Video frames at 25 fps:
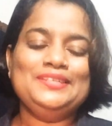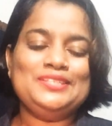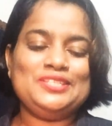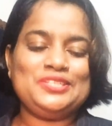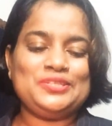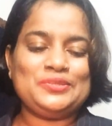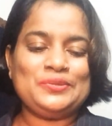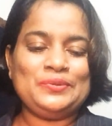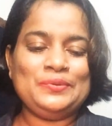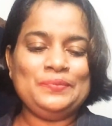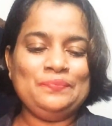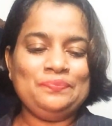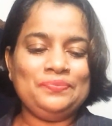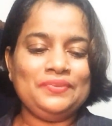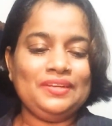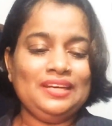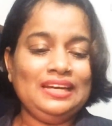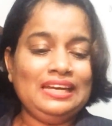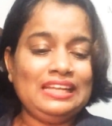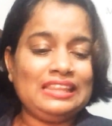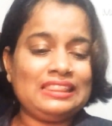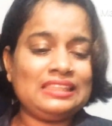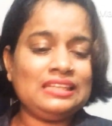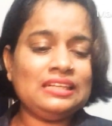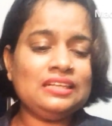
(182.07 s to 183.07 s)
So
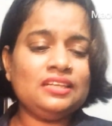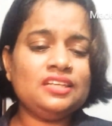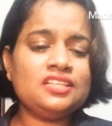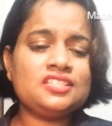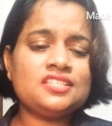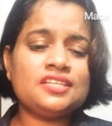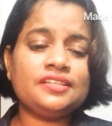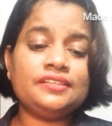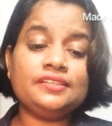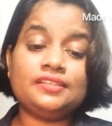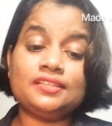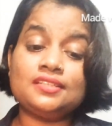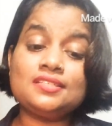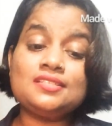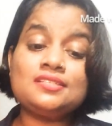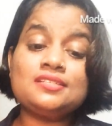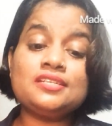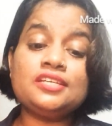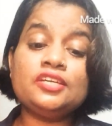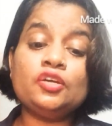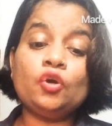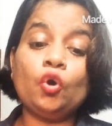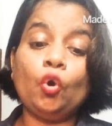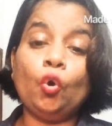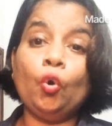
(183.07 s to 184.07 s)
there is a
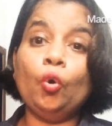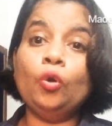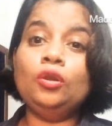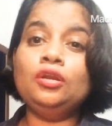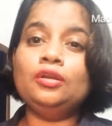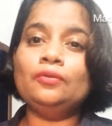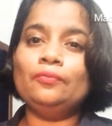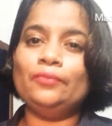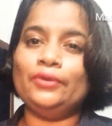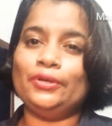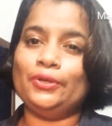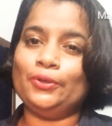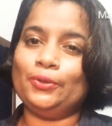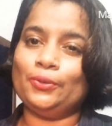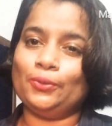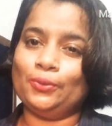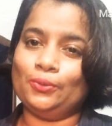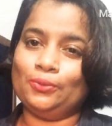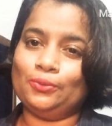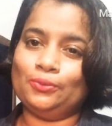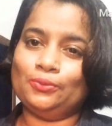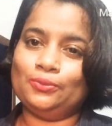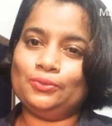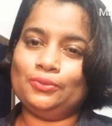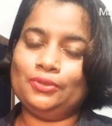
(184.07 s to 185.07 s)
dusty old
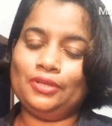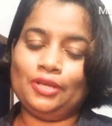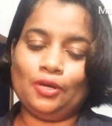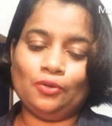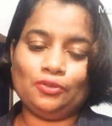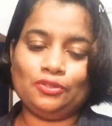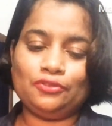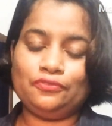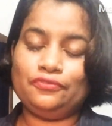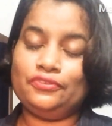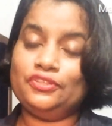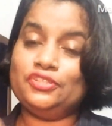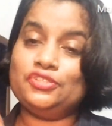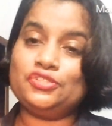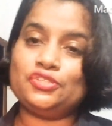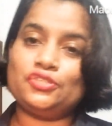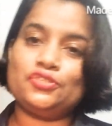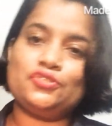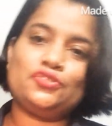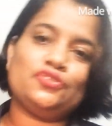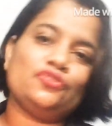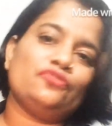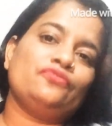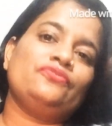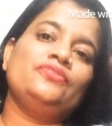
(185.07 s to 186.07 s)
window. Now the
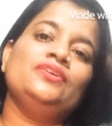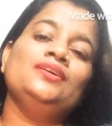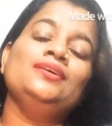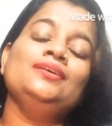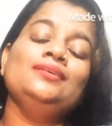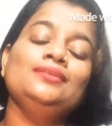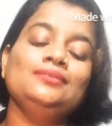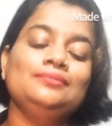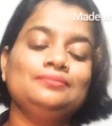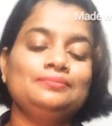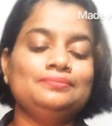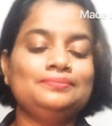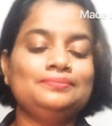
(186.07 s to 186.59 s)
features of the